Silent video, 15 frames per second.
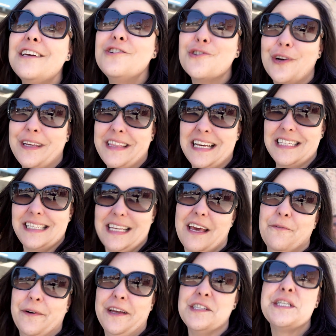enjoyed that
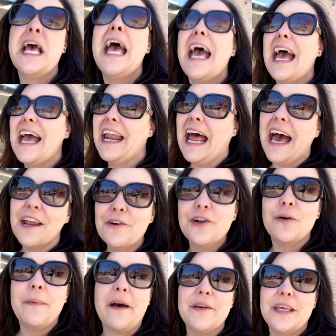sandwich. And I don't
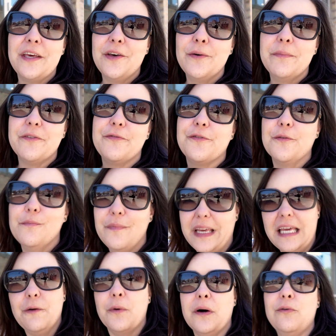know about you, but for
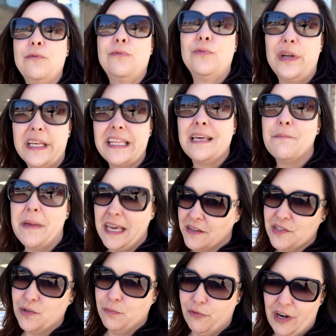me, what really
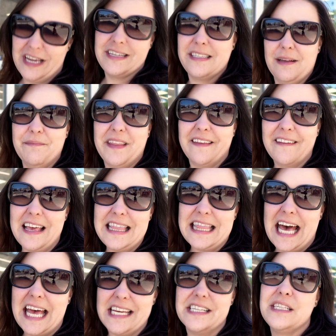makes or breaks something like
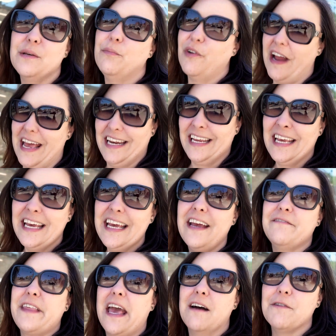that is the bread.
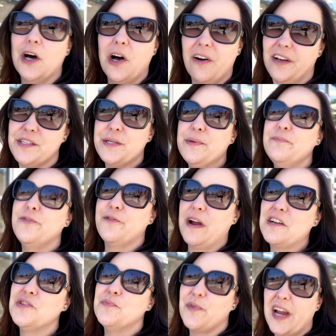If they have awesome
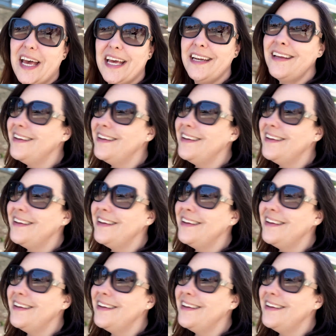fresh bread,